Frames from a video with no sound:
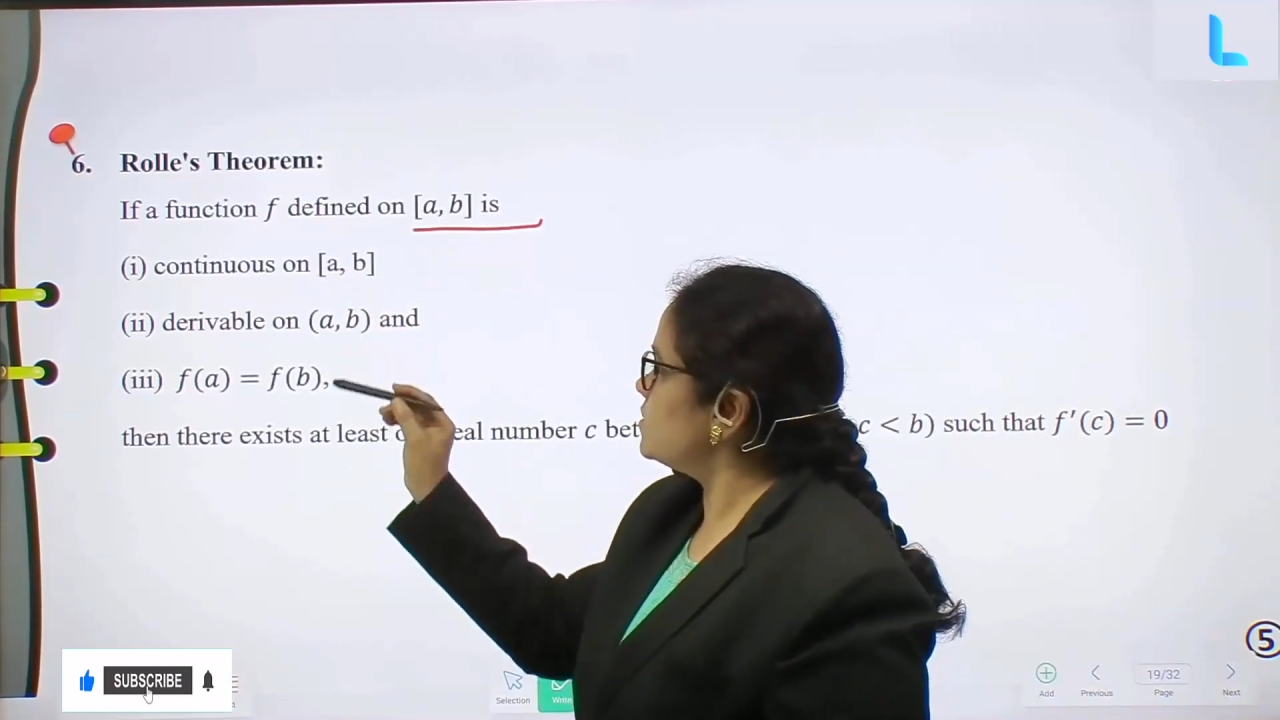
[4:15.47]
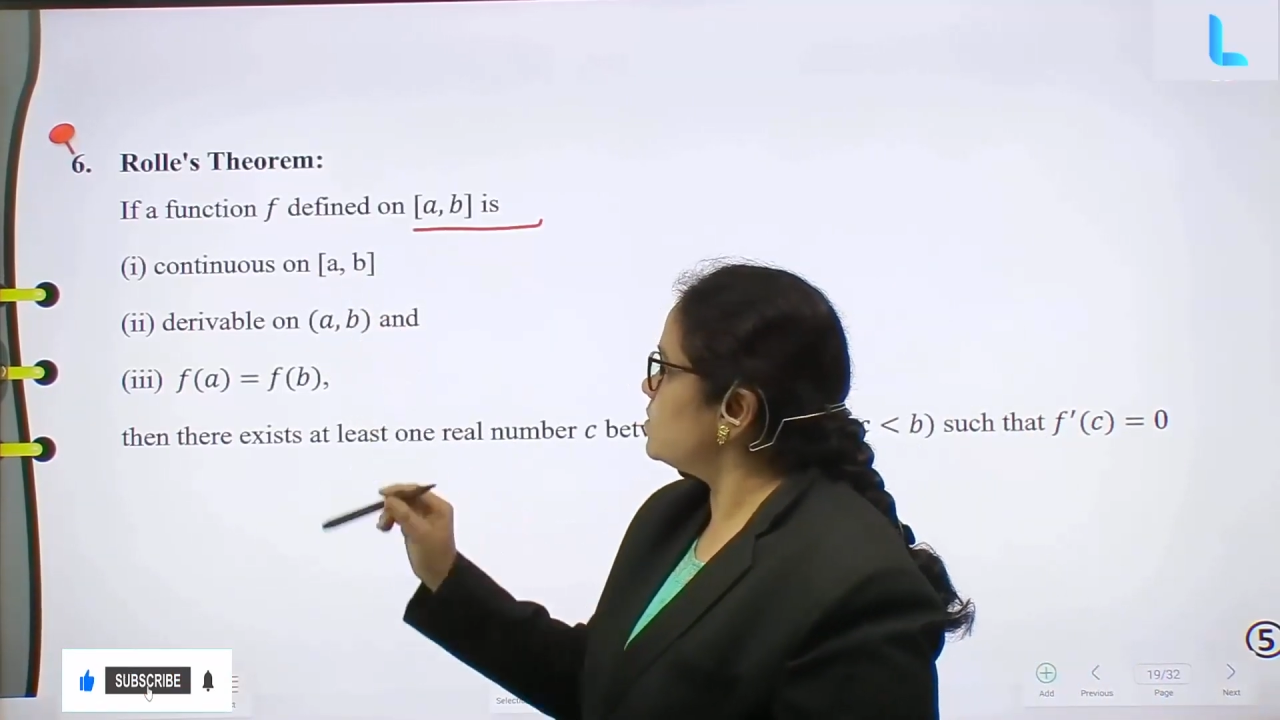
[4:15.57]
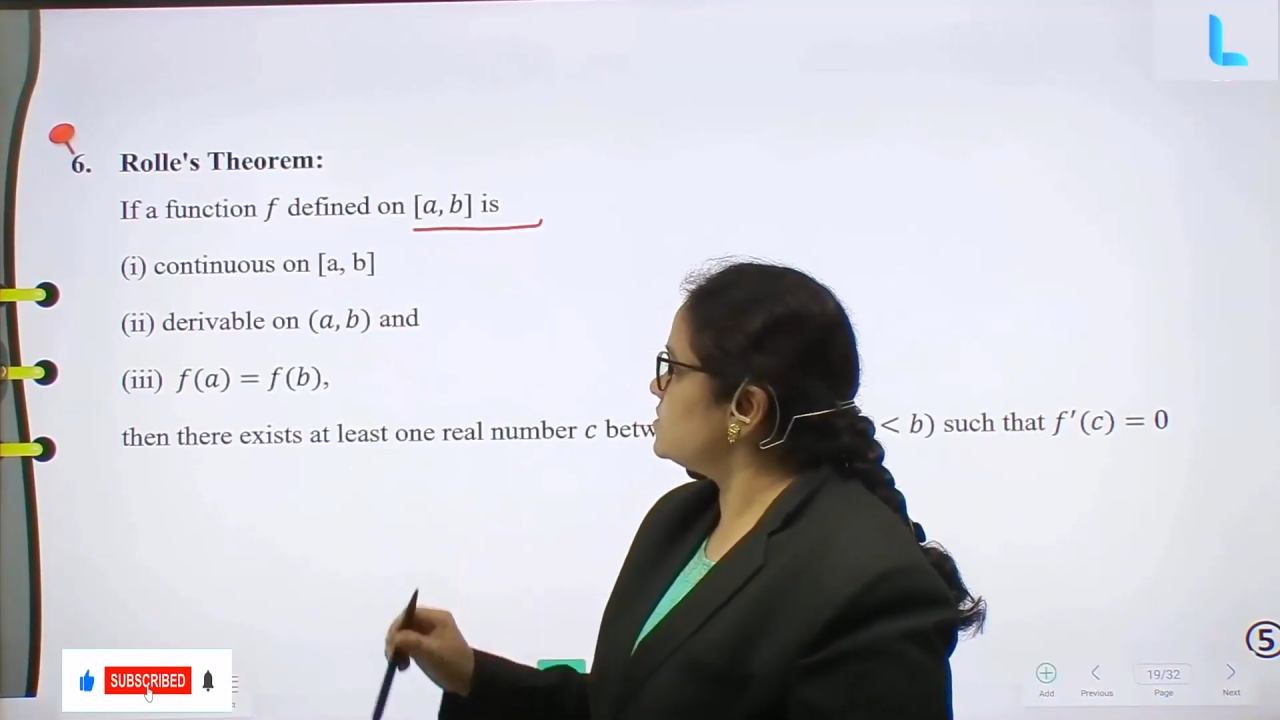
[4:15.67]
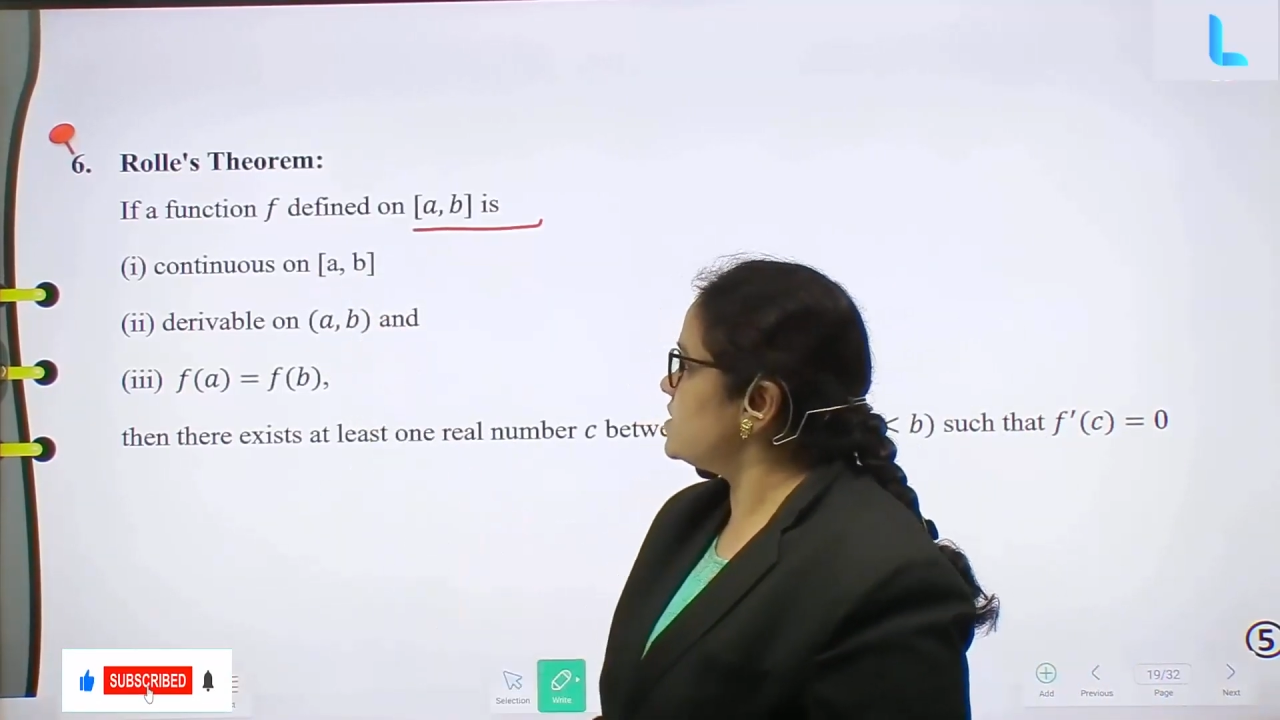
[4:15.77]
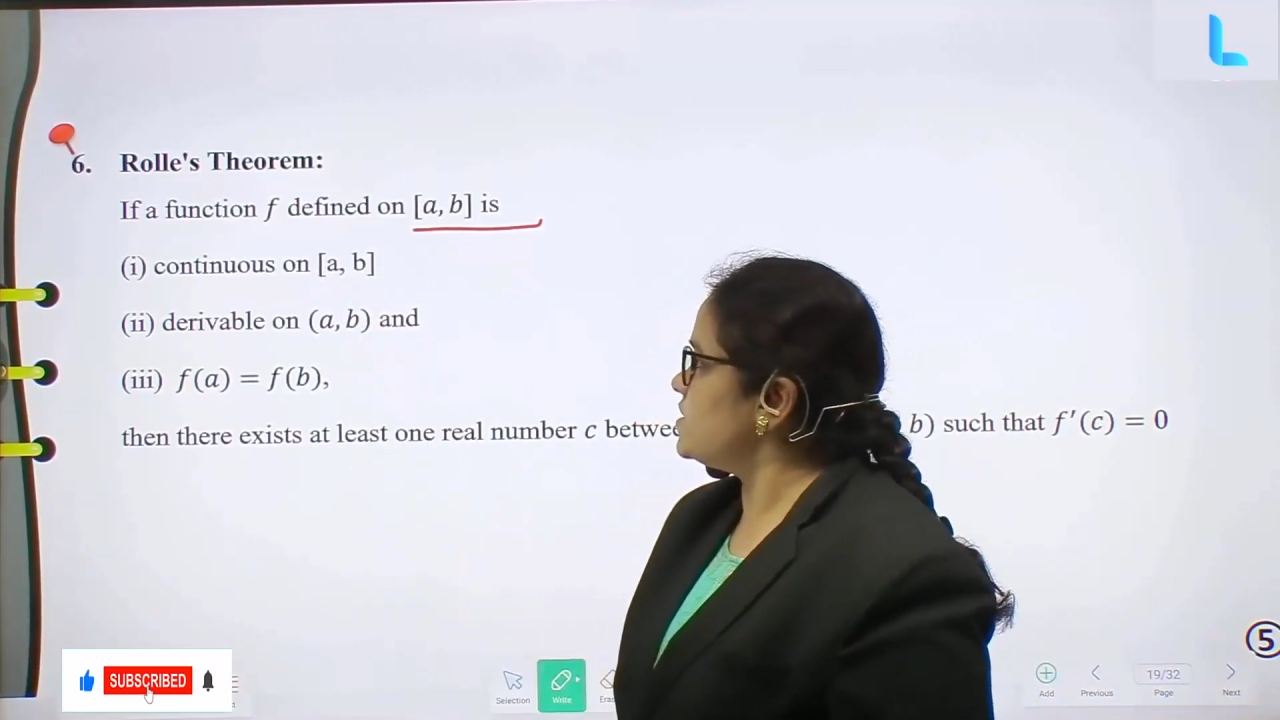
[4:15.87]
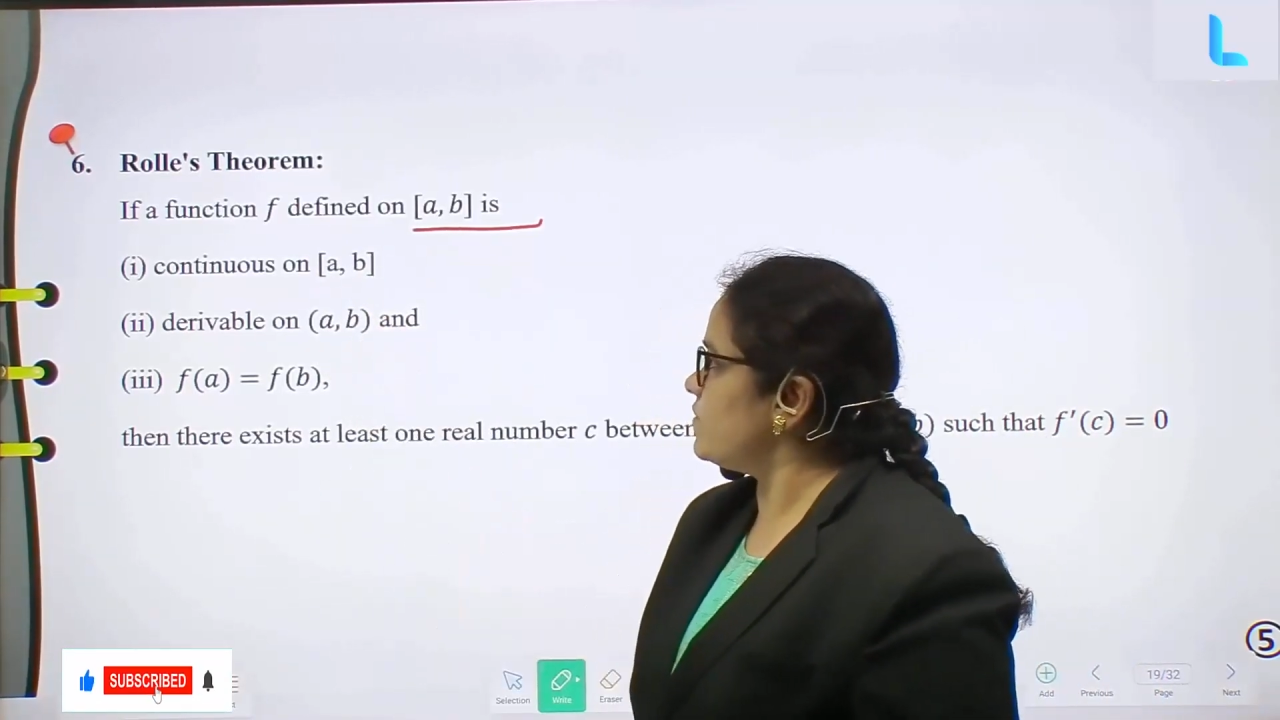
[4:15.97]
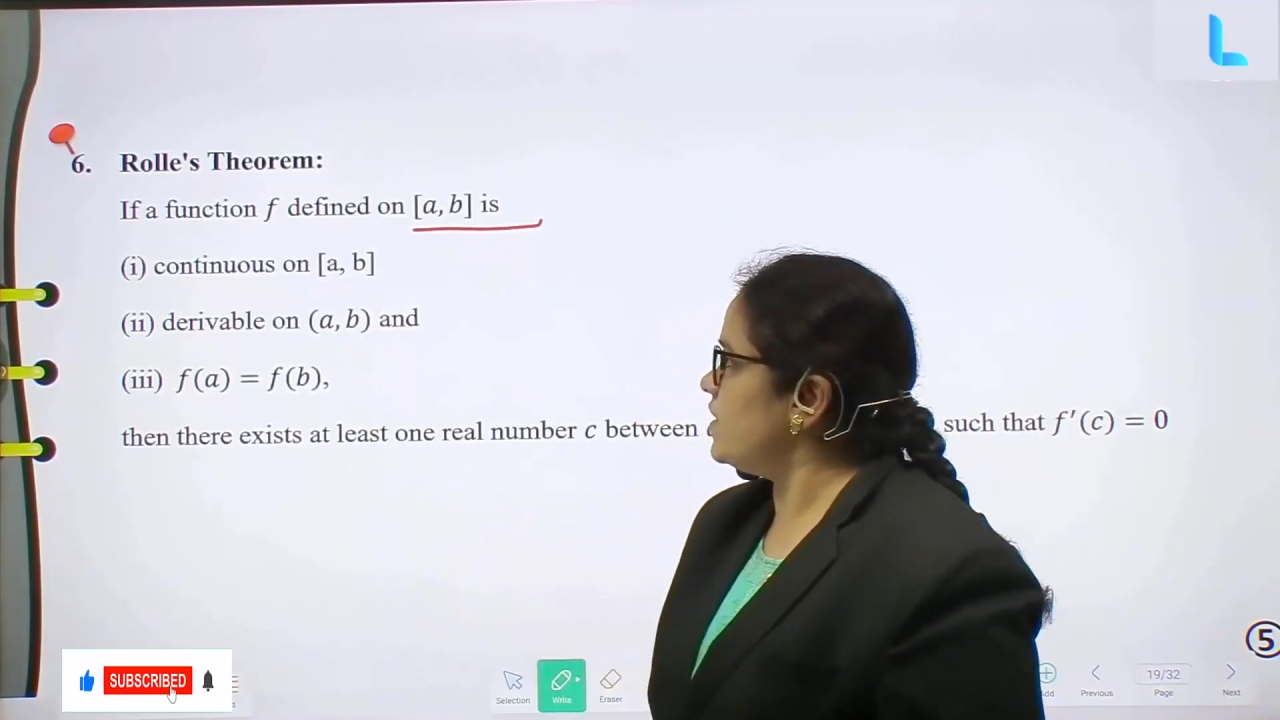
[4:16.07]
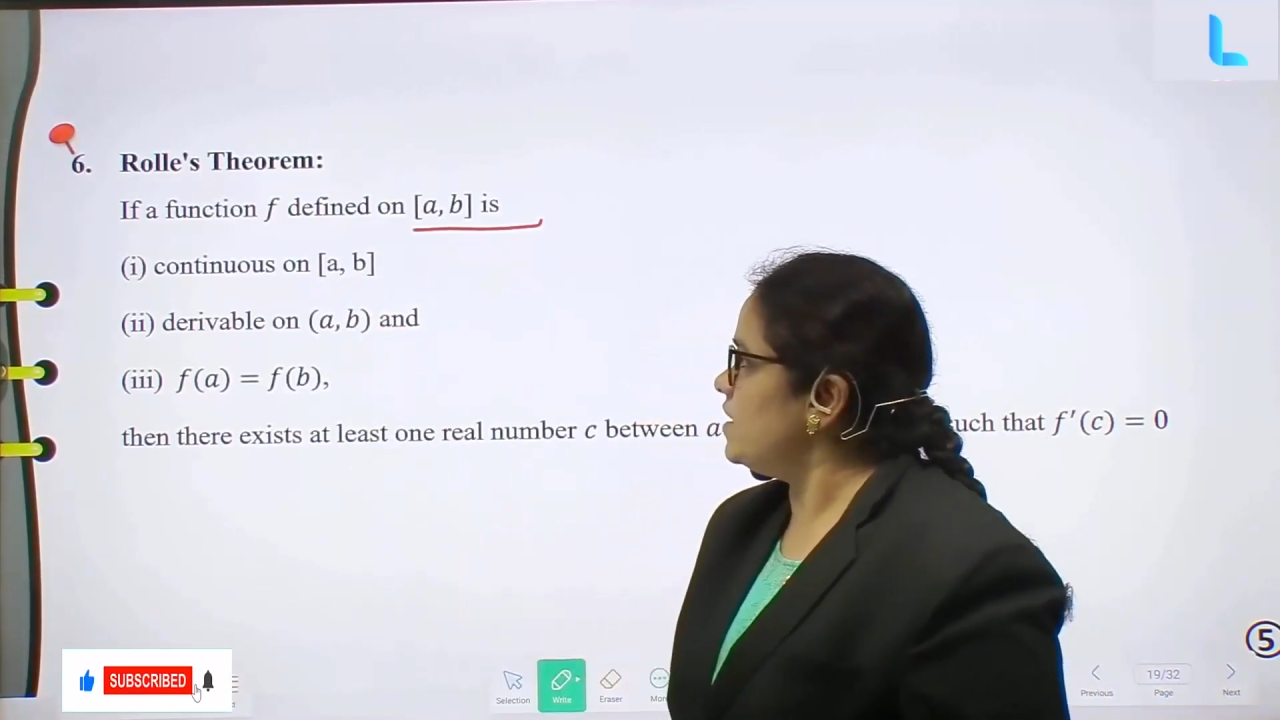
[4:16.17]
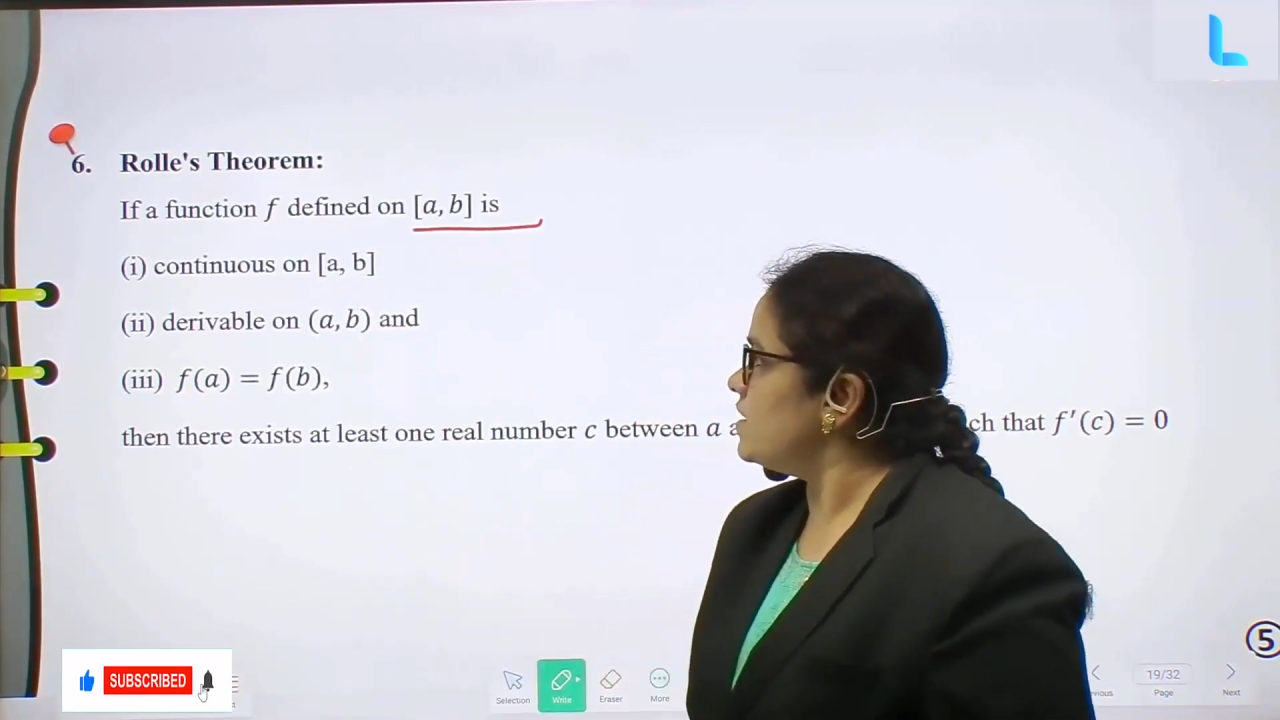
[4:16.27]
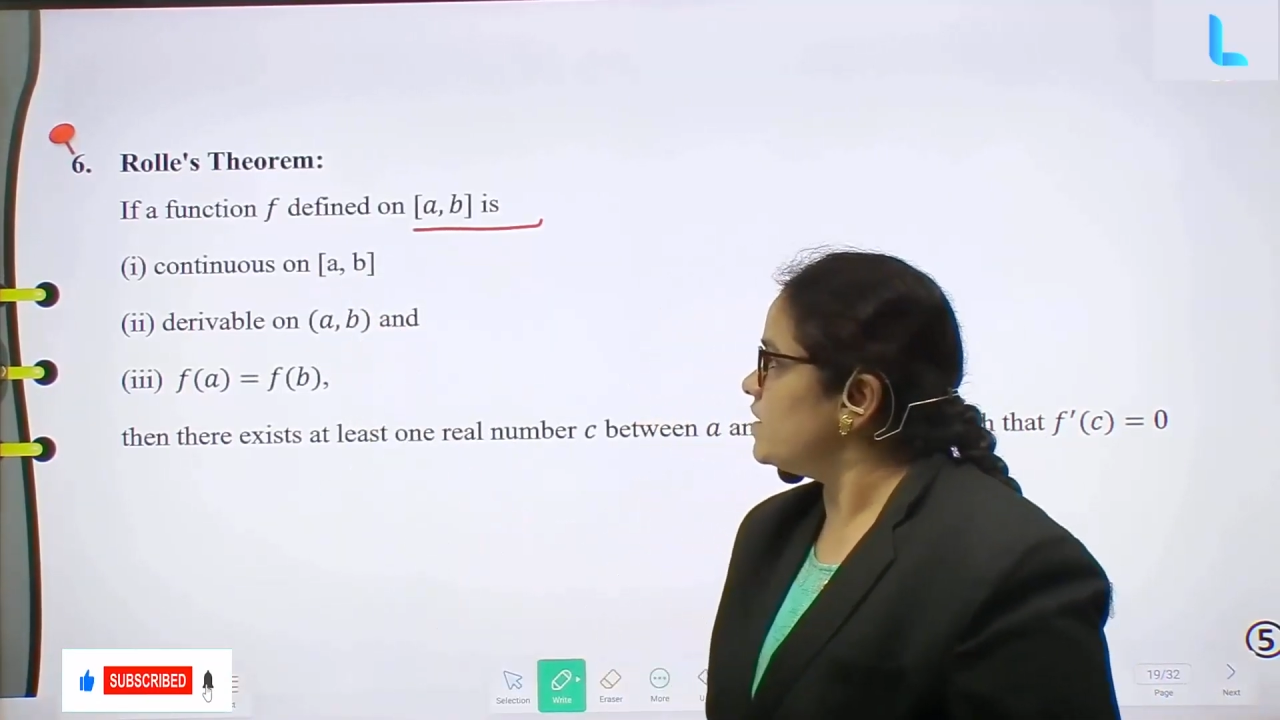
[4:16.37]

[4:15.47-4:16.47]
closed interval,